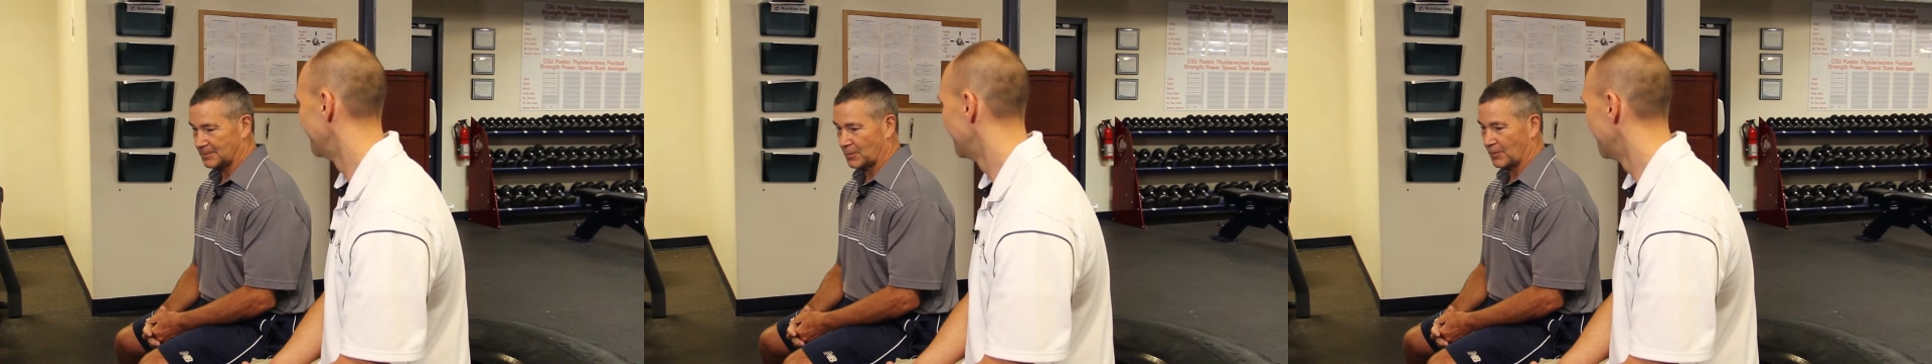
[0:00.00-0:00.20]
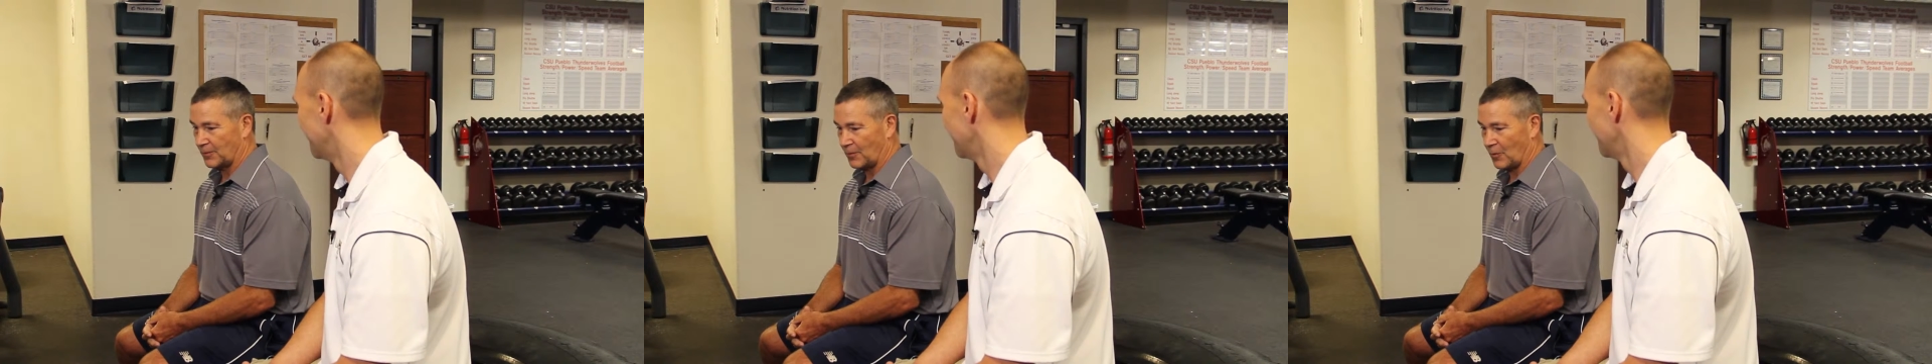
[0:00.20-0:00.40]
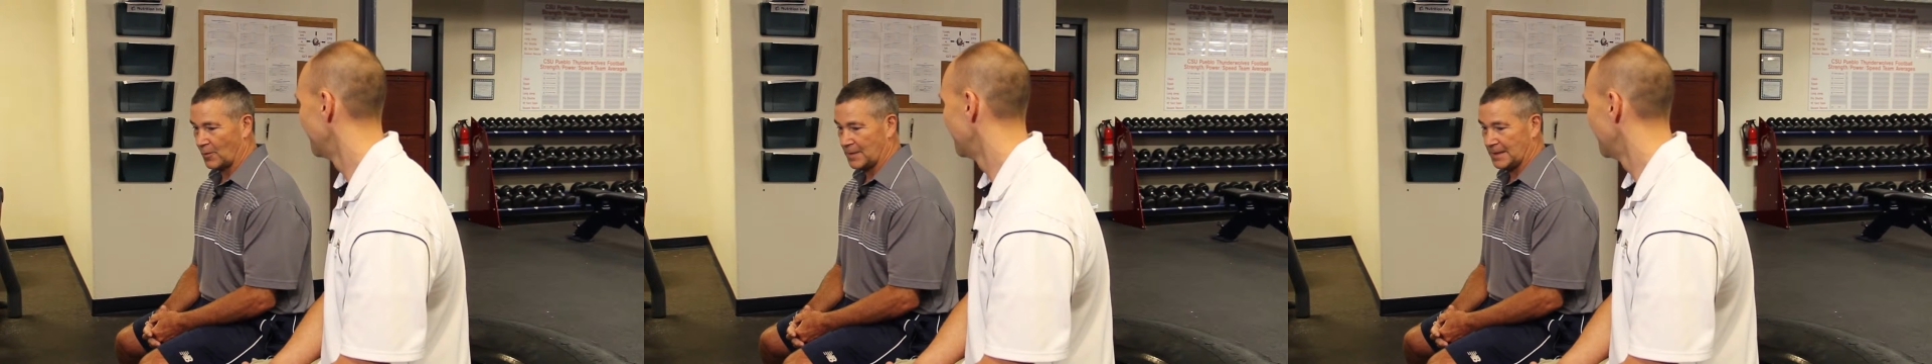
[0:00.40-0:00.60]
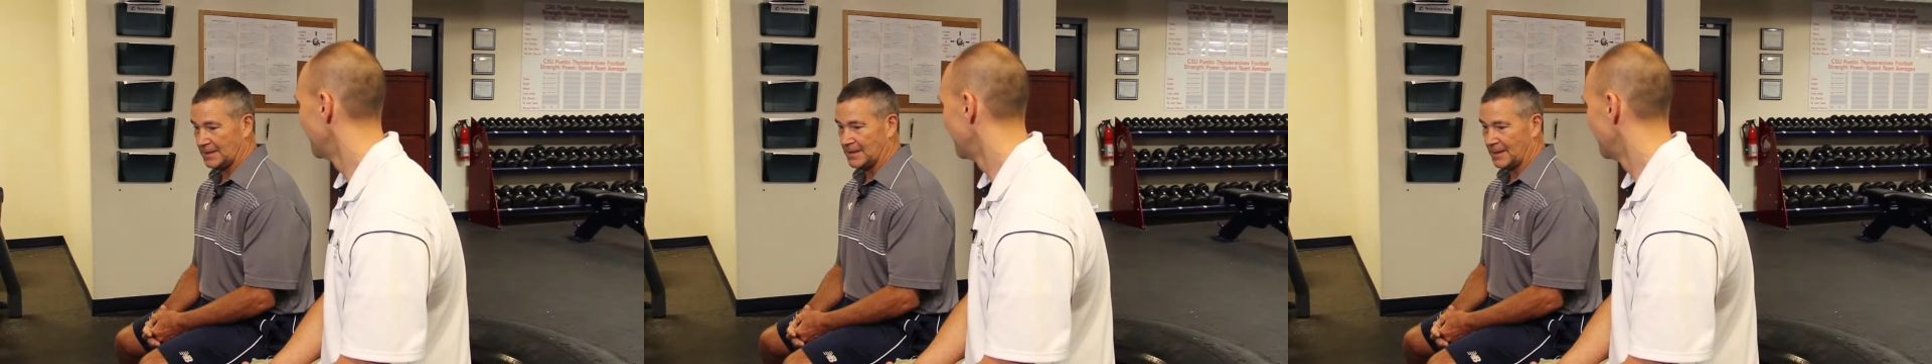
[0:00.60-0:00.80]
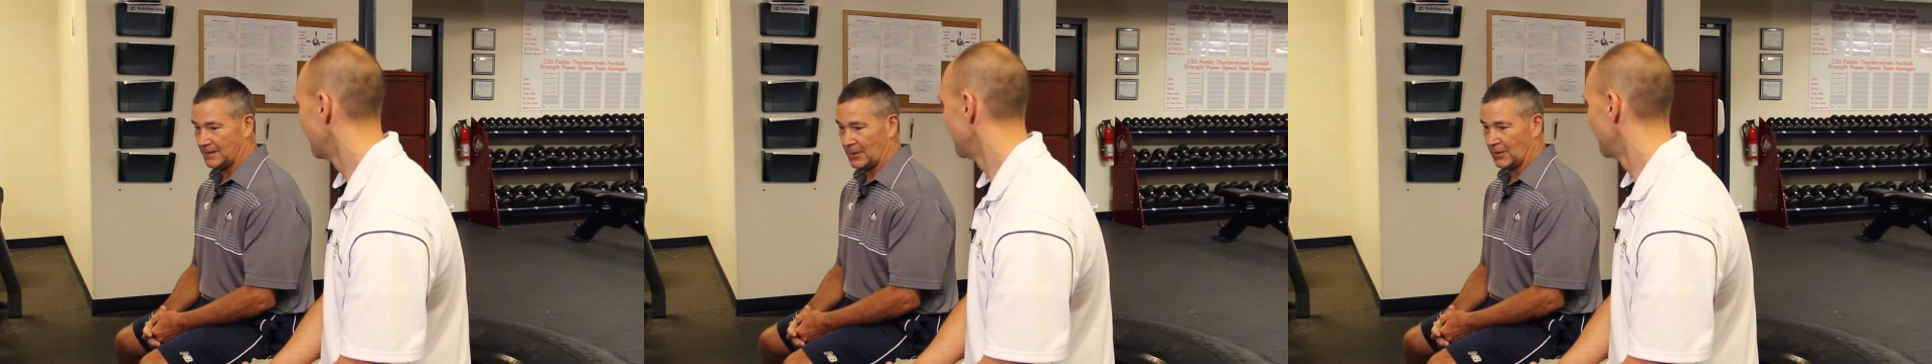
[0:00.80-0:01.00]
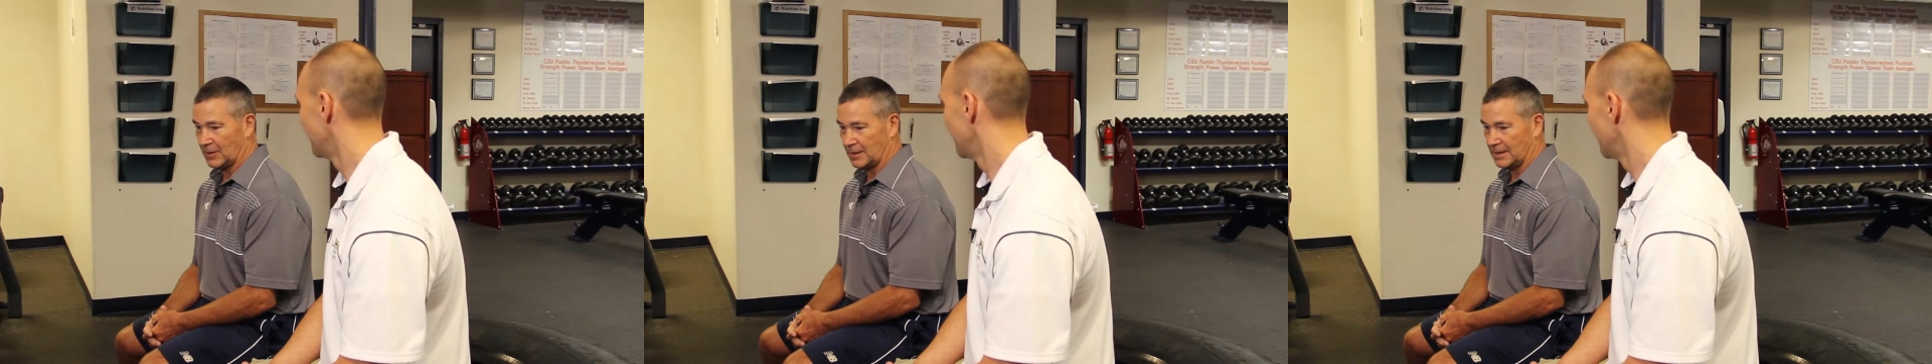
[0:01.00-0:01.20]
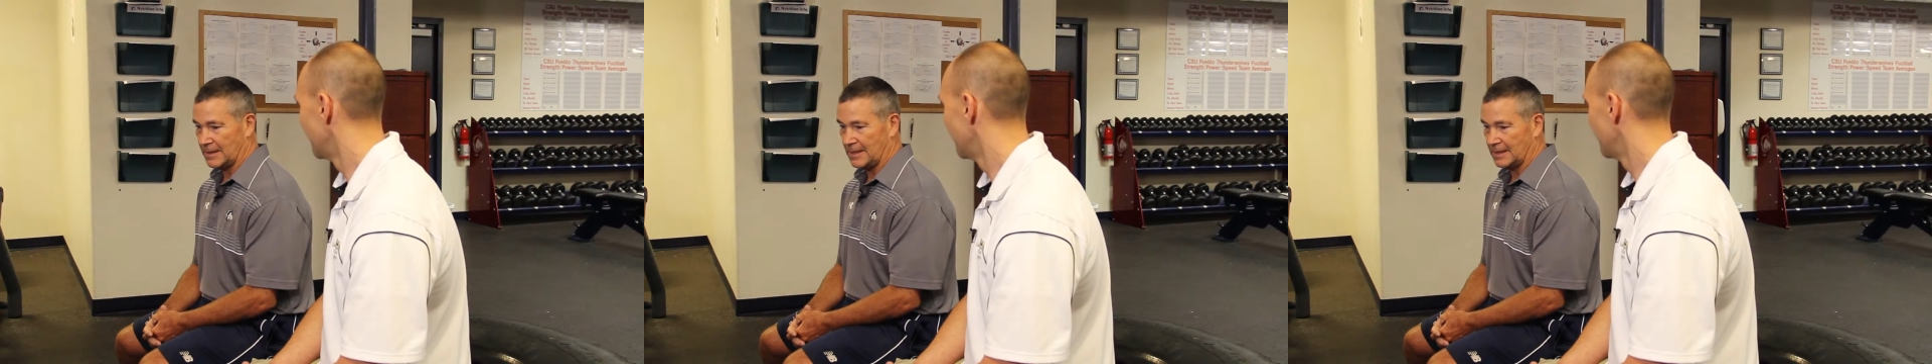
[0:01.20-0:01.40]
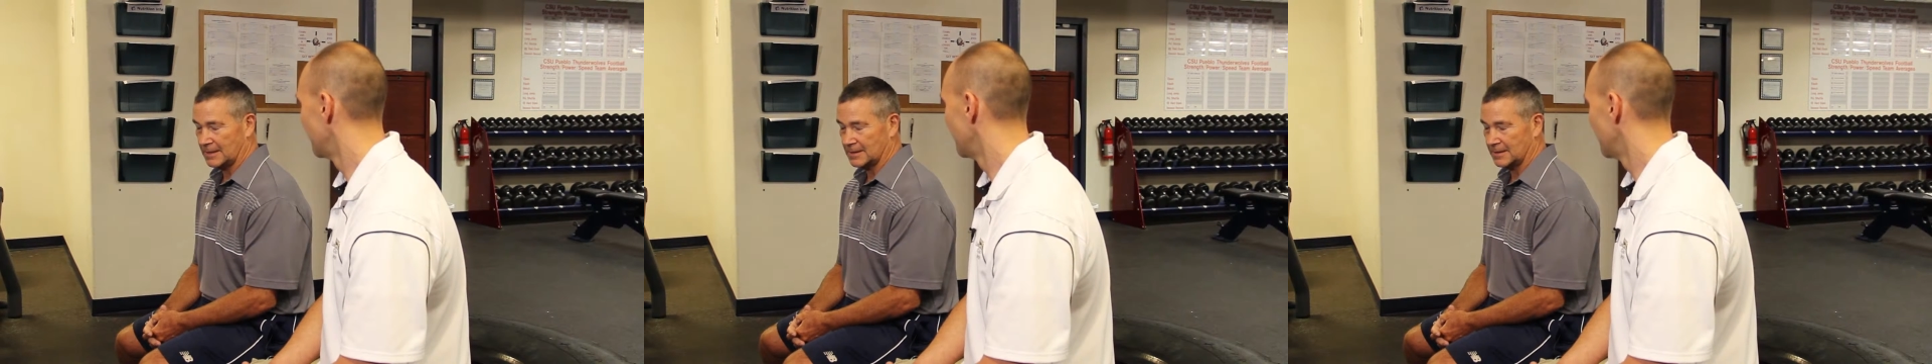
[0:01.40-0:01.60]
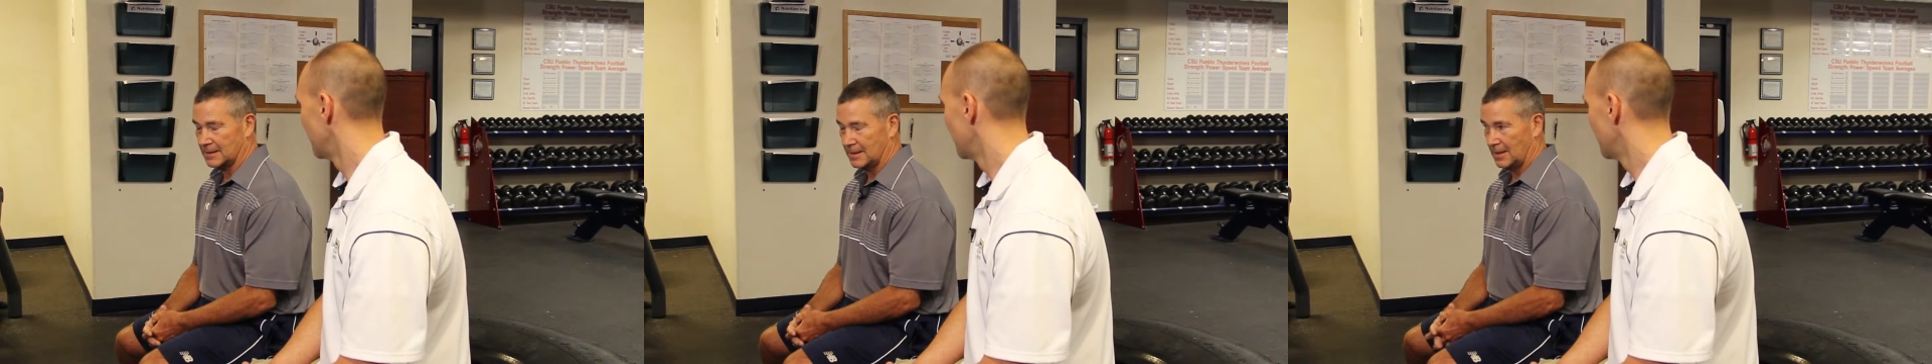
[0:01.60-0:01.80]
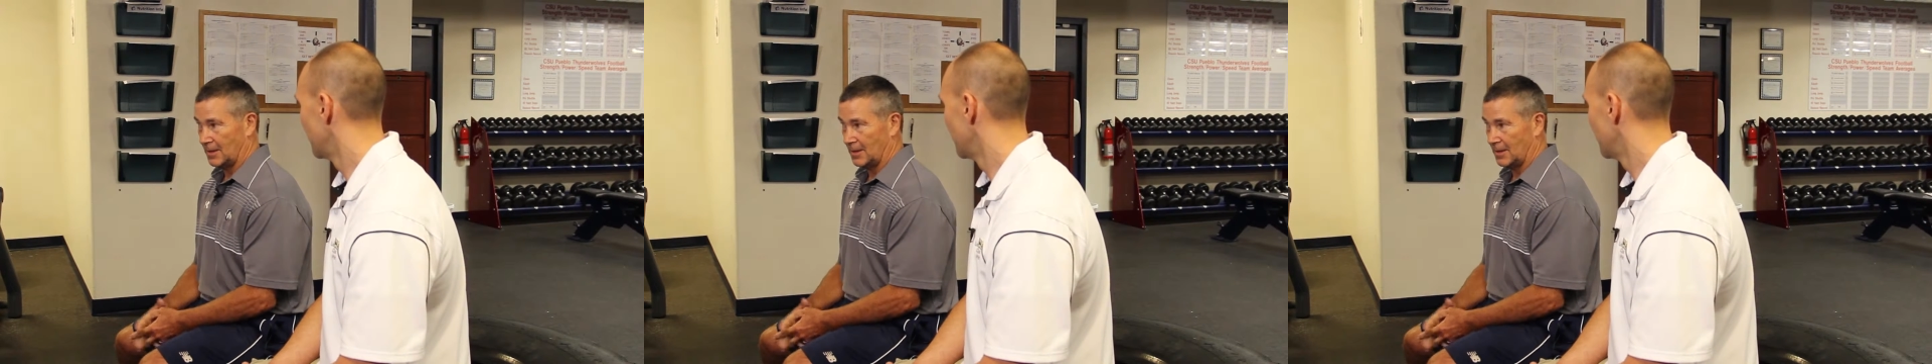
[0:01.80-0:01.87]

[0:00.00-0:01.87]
performing dumbbell cleans,